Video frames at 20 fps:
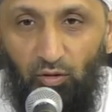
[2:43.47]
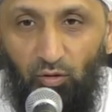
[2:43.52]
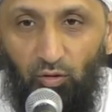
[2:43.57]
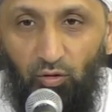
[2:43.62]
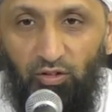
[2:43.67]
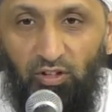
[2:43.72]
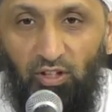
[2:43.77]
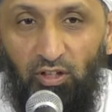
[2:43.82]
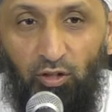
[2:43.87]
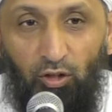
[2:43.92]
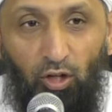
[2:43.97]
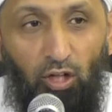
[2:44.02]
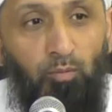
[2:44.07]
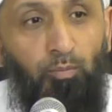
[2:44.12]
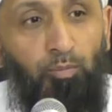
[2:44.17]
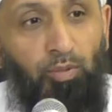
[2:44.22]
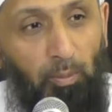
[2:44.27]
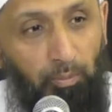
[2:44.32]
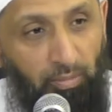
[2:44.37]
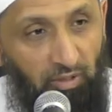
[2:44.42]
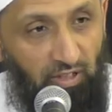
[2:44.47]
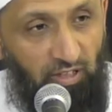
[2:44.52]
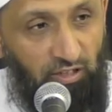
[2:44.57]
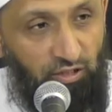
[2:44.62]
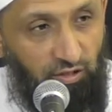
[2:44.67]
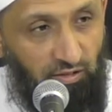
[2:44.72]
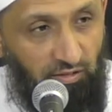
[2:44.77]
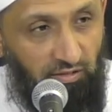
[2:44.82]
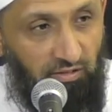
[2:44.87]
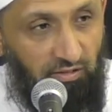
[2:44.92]
or the
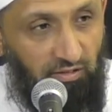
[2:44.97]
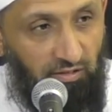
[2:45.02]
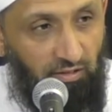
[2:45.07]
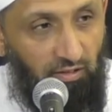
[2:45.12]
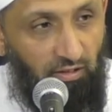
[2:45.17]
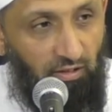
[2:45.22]
non-preparations